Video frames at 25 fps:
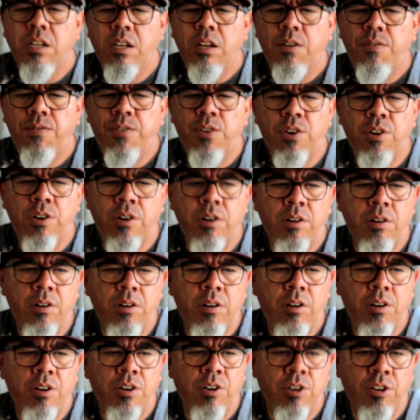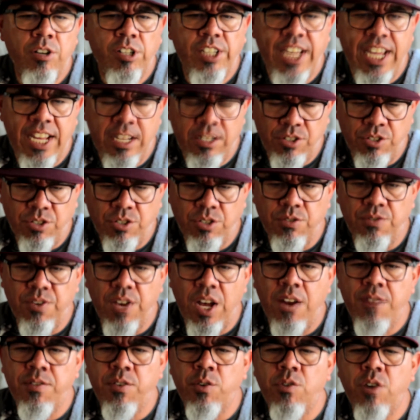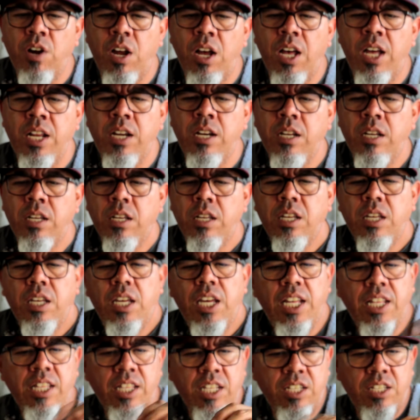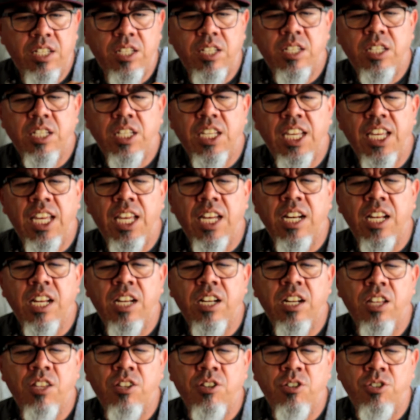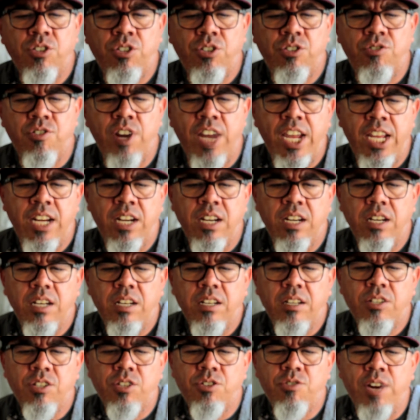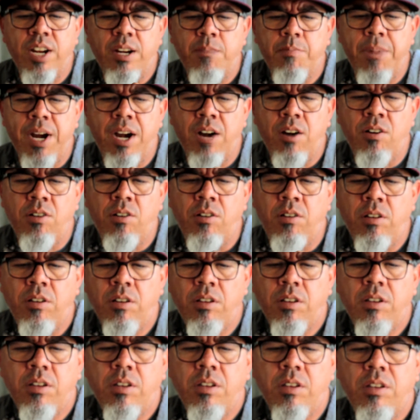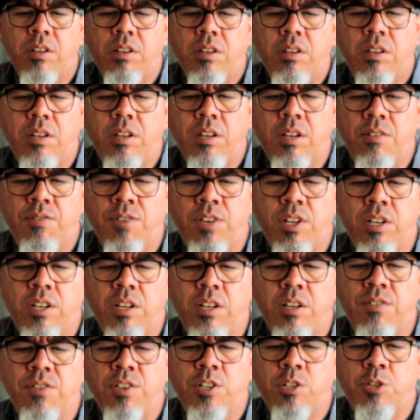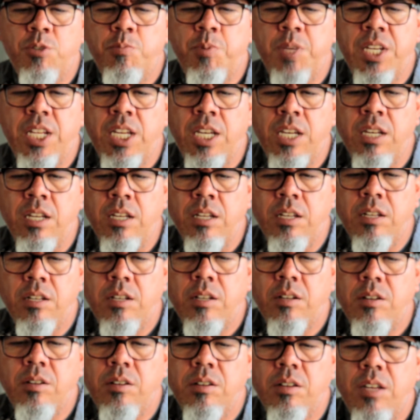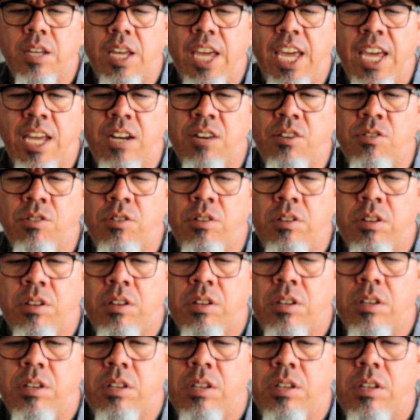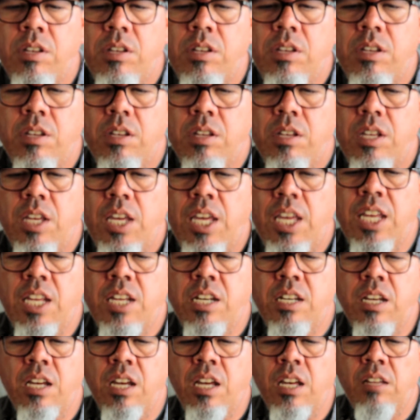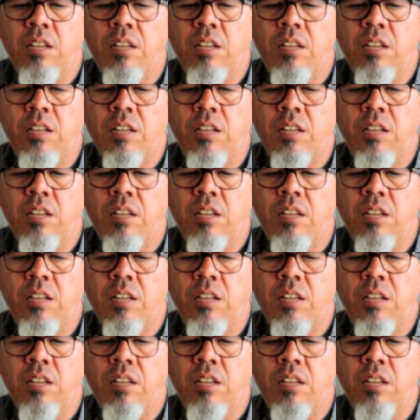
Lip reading: for her cancer survivor rod. And this is again another straight barrel of a spinning handle, and